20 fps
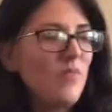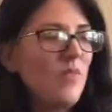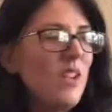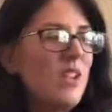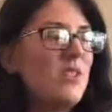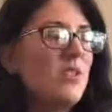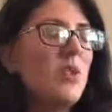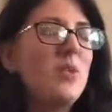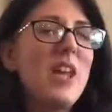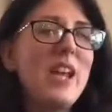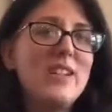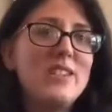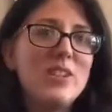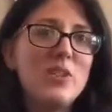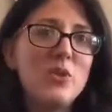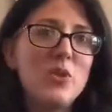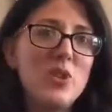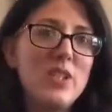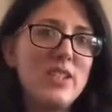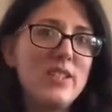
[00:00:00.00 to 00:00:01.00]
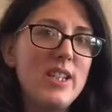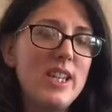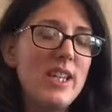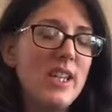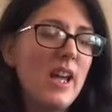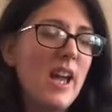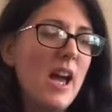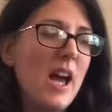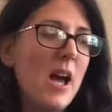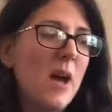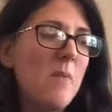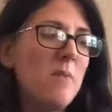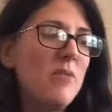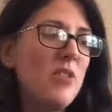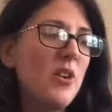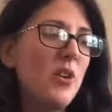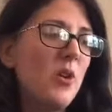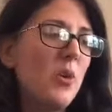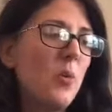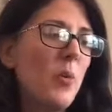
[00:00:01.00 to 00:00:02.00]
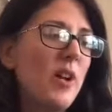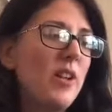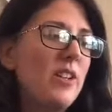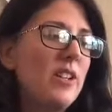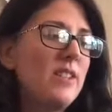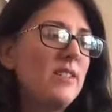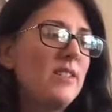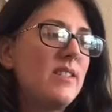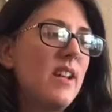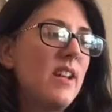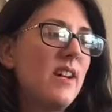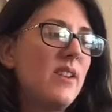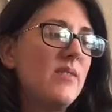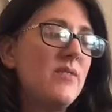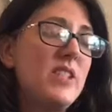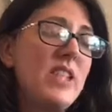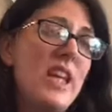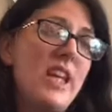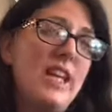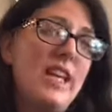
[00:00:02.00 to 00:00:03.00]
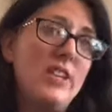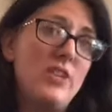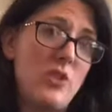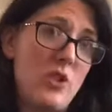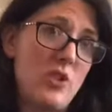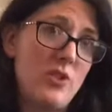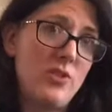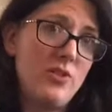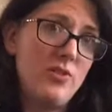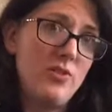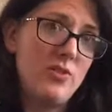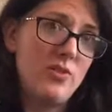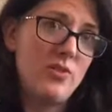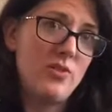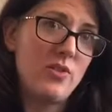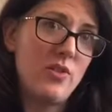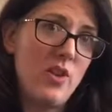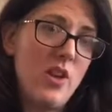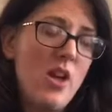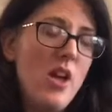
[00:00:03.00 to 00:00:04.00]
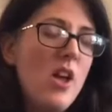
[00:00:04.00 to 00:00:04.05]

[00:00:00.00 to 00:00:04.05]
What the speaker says: So that is increasing their awareness of taking turns.